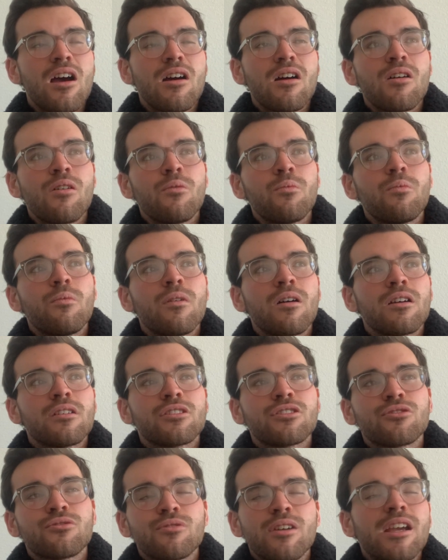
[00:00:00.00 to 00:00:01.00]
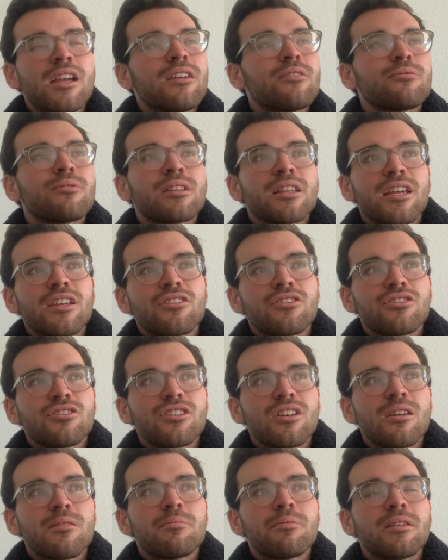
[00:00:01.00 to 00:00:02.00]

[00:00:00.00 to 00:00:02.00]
a straight relationship,